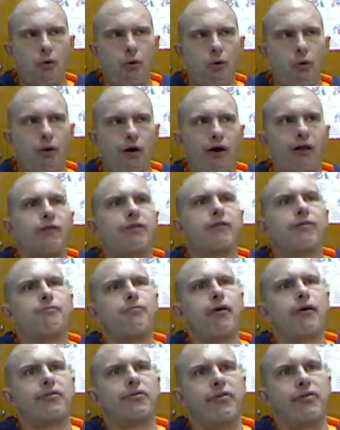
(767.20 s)
or
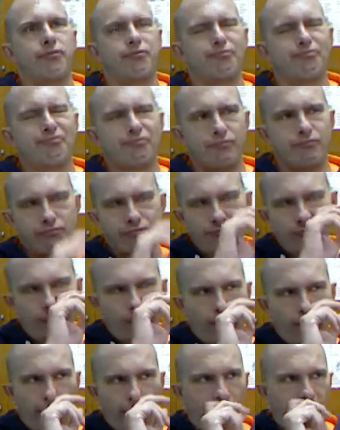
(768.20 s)
unexpected.
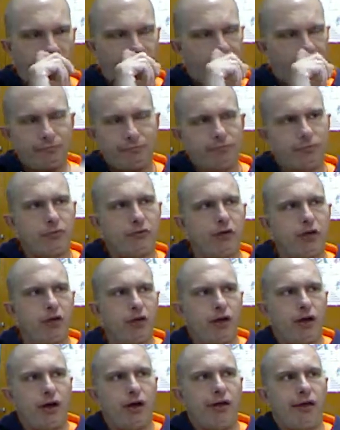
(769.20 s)
Like
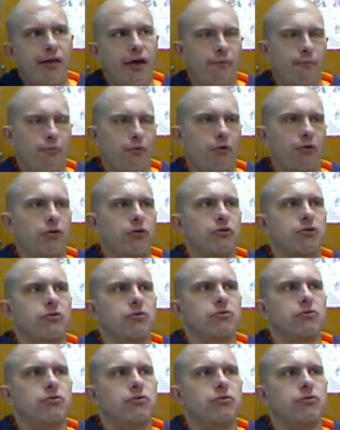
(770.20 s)
an apple